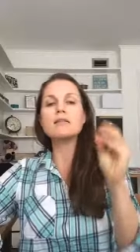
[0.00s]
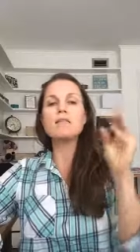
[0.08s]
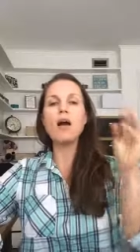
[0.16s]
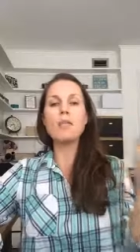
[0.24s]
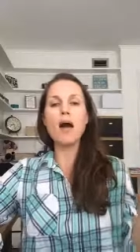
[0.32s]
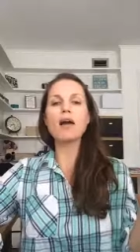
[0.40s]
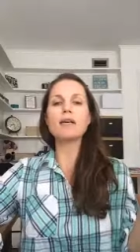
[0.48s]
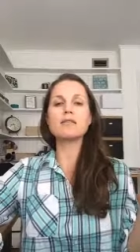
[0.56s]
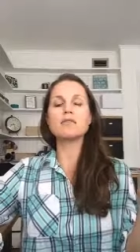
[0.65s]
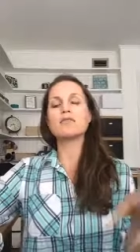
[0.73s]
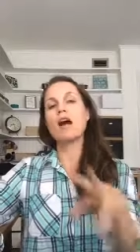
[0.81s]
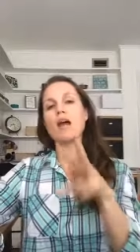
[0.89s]
my pockets
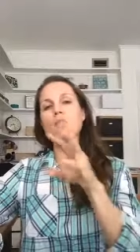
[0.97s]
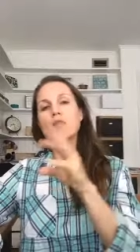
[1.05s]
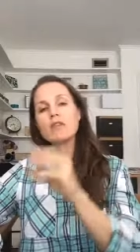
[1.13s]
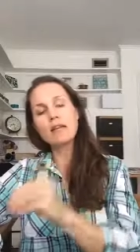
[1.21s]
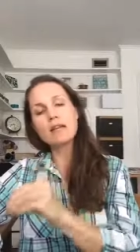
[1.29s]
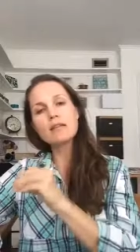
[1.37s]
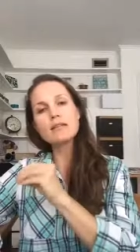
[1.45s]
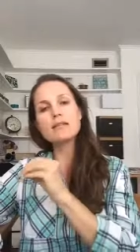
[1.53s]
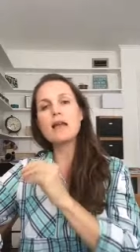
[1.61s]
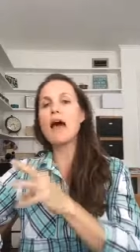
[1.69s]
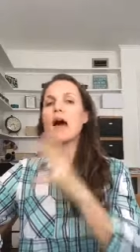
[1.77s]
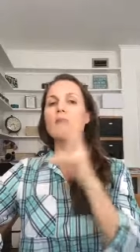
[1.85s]
of time when the kids
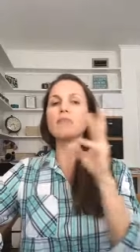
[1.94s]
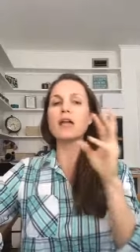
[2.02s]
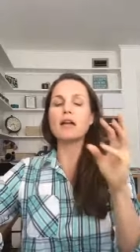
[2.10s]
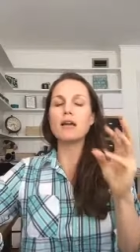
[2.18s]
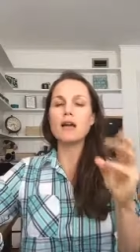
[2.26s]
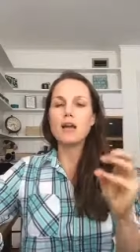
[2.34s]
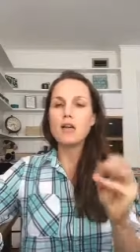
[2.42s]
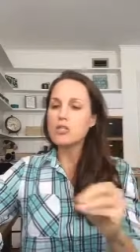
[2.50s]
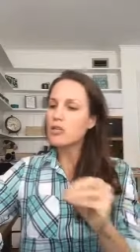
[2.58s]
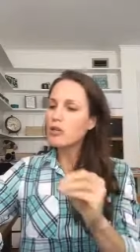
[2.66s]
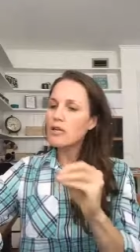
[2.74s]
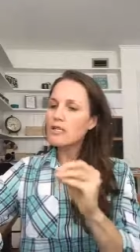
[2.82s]
nap, like
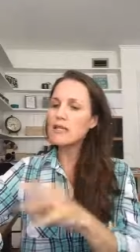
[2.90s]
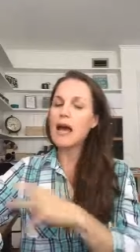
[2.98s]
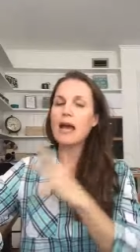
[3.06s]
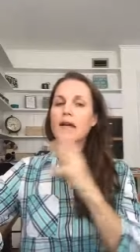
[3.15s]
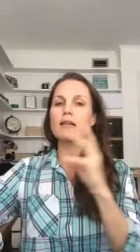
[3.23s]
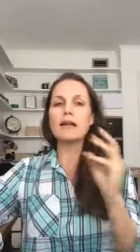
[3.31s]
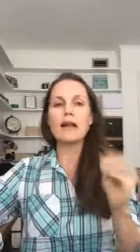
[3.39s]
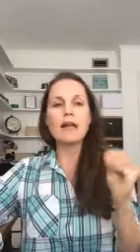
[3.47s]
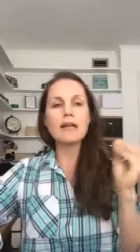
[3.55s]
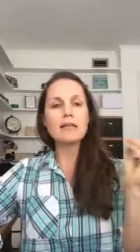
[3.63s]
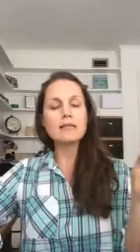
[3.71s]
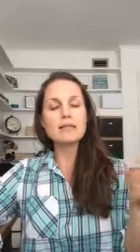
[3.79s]
during snack, like I
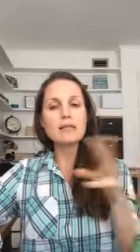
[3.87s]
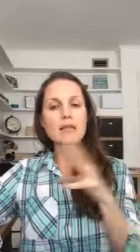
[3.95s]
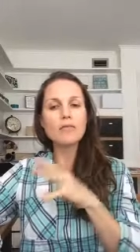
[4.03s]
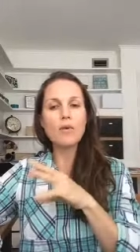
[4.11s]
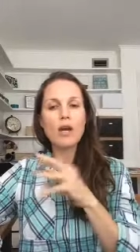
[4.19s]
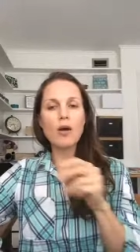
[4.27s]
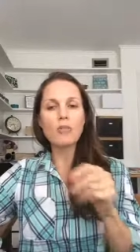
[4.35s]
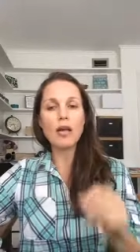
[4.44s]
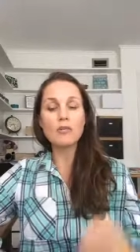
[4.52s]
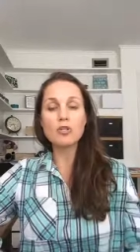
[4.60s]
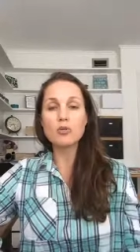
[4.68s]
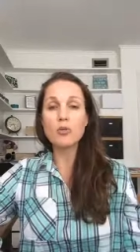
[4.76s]
can see when I'll be
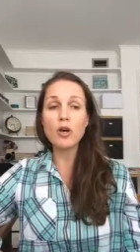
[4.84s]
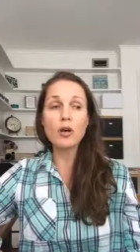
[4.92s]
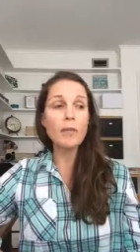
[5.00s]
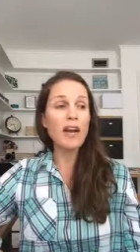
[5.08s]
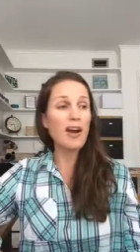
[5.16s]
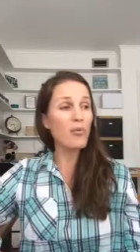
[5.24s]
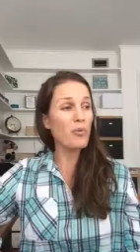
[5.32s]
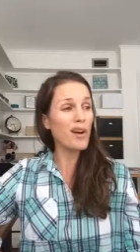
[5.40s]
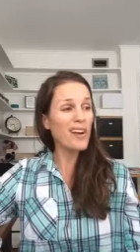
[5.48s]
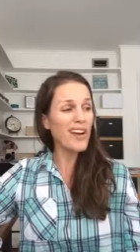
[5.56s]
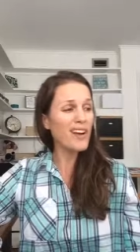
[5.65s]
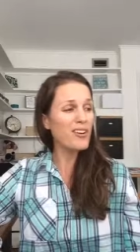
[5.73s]
able to work. But
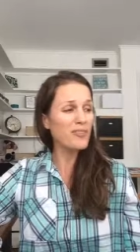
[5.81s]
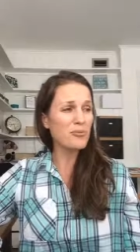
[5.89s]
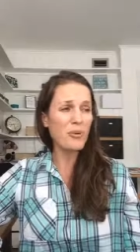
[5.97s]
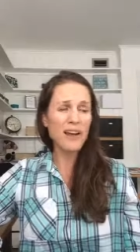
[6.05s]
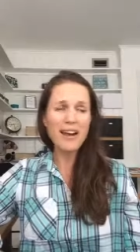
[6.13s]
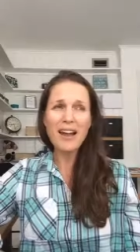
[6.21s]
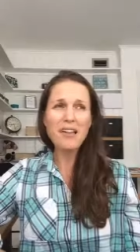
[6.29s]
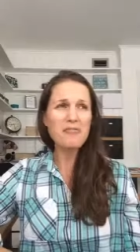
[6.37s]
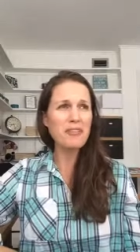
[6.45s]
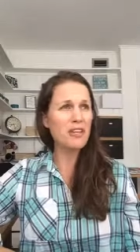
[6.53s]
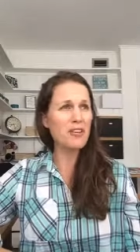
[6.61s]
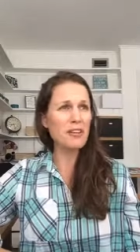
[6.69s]
what I
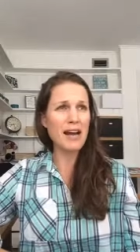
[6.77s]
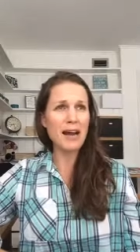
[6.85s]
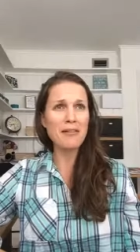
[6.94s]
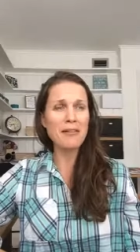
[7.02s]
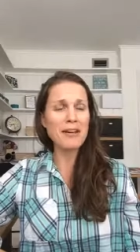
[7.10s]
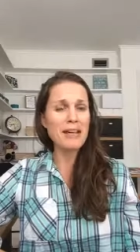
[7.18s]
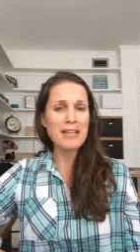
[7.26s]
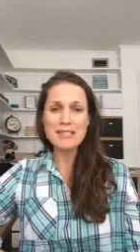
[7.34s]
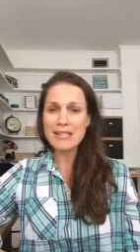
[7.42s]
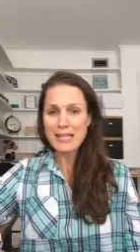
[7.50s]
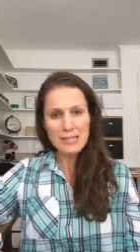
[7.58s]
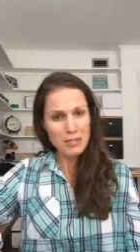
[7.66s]
figured out is
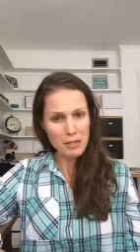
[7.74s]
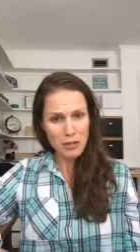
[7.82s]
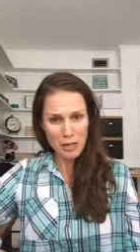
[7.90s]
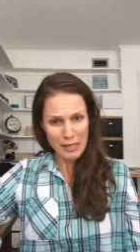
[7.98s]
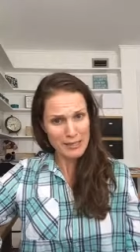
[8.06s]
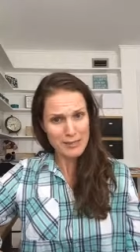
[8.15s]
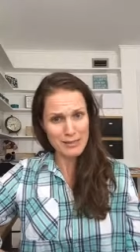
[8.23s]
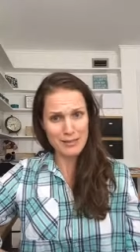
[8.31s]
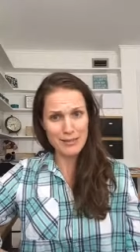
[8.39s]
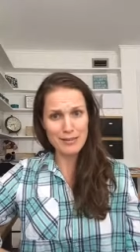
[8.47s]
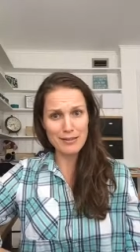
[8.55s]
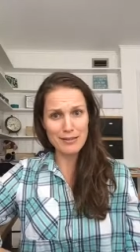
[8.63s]
kids are
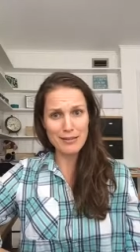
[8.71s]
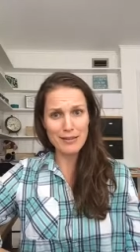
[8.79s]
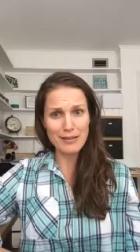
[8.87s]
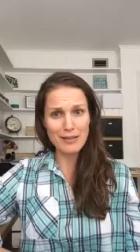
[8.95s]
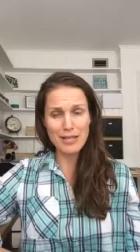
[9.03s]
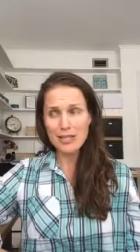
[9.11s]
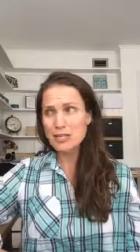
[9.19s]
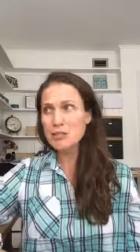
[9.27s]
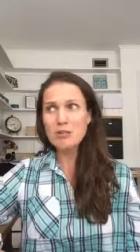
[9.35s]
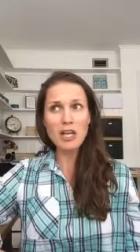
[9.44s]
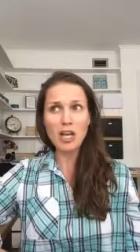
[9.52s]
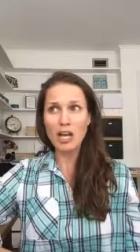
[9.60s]
crazy. Kids
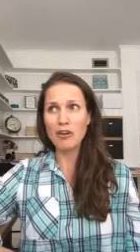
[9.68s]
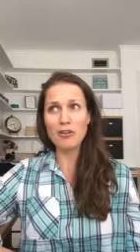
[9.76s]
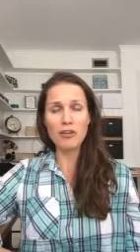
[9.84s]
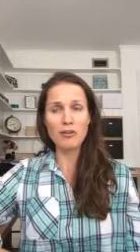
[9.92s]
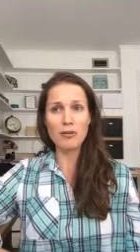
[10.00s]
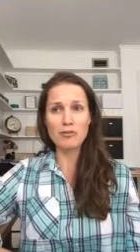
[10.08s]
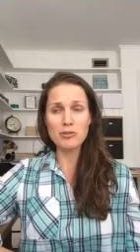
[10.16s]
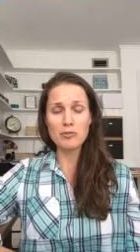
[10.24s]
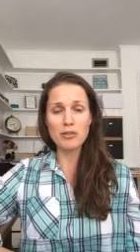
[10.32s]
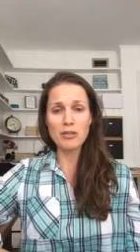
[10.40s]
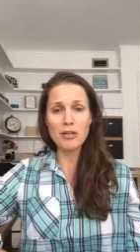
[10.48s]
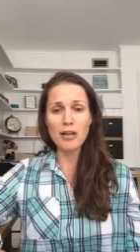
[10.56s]
don't care that you have to
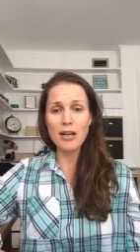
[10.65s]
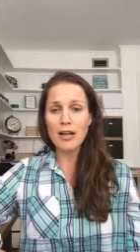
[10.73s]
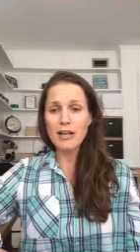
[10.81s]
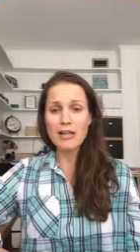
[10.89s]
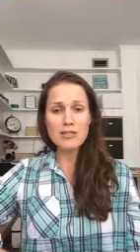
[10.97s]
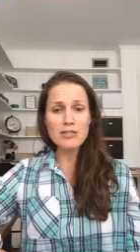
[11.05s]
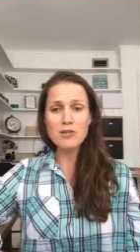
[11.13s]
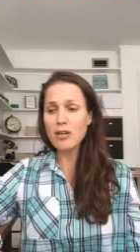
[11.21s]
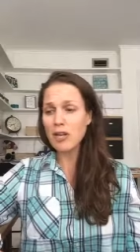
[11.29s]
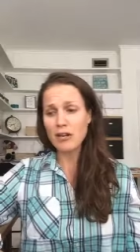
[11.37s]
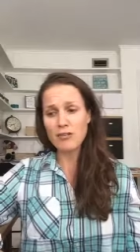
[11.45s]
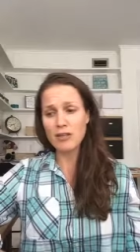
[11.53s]
work. Kids don't
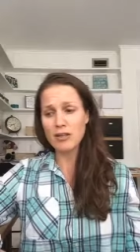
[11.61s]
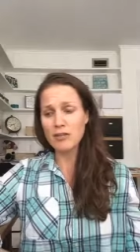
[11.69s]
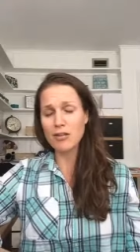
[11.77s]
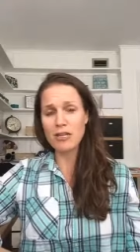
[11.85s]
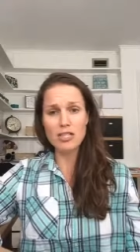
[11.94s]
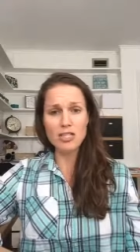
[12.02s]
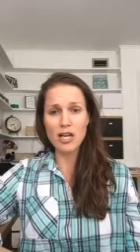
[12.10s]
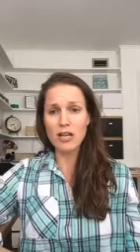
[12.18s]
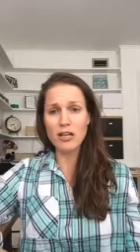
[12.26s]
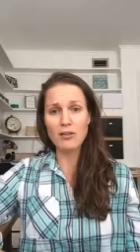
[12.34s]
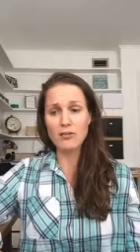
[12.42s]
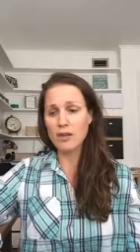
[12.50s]
care that you need to check
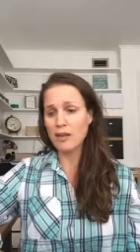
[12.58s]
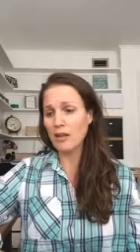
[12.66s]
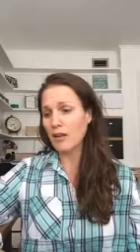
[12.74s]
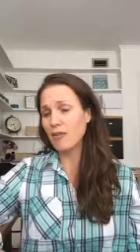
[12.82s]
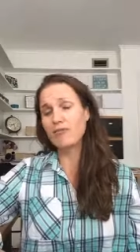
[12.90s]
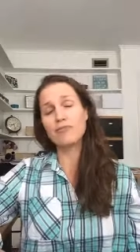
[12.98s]
in with like